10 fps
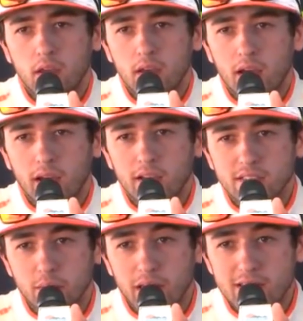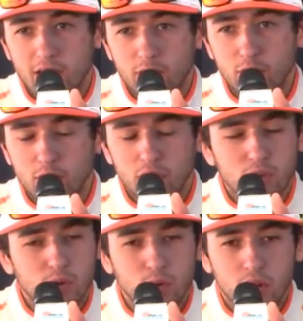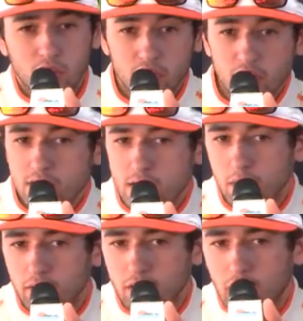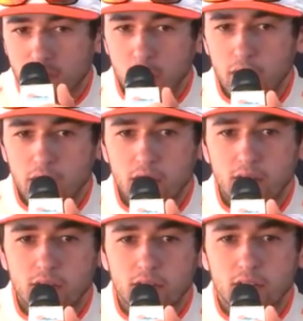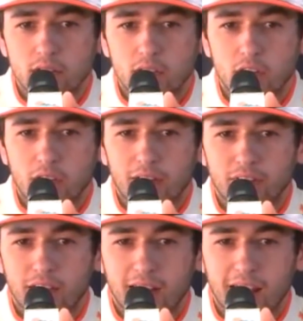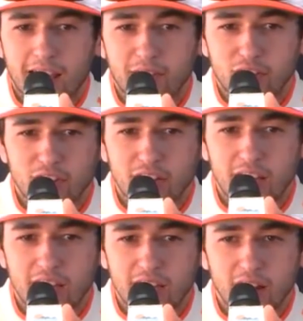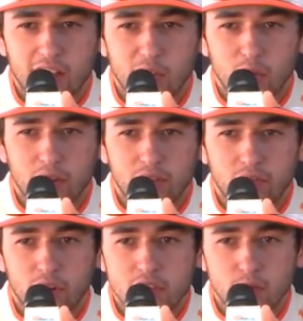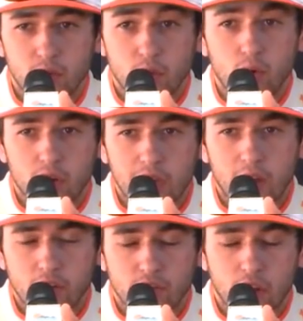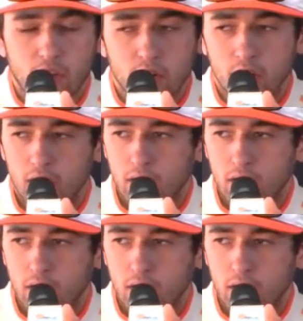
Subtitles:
Some of that stuff you can do really good, and some of it you have to be, have a good day and get lucky with for it to really work out in your favor.